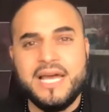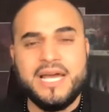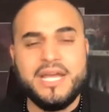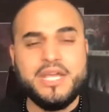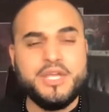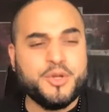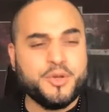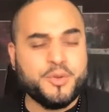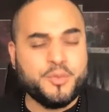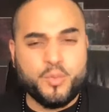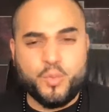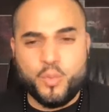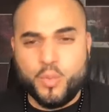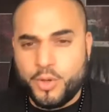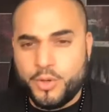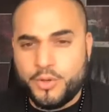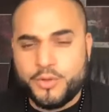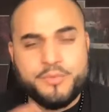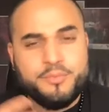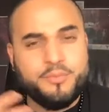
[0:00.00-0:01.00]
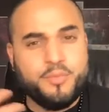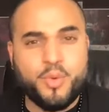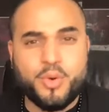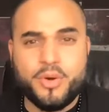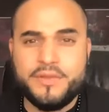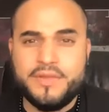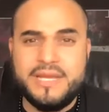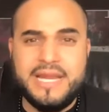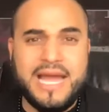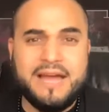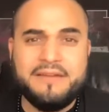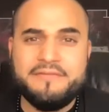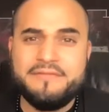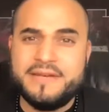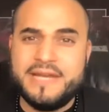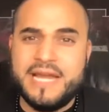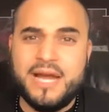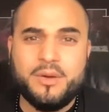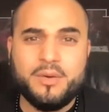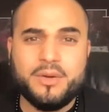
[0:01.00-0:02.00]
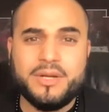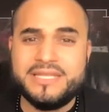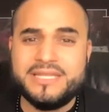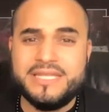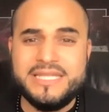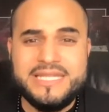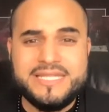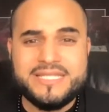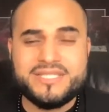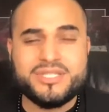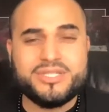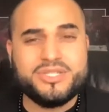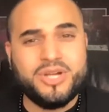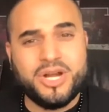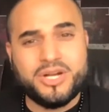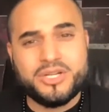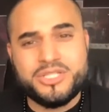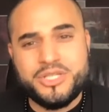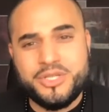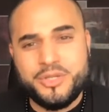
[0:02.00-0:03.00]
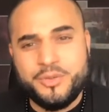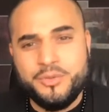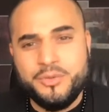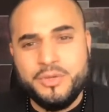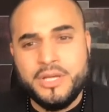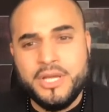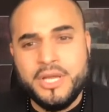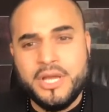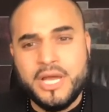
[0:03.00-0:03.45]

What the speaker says: You're worth more than half an hour at least to talk to,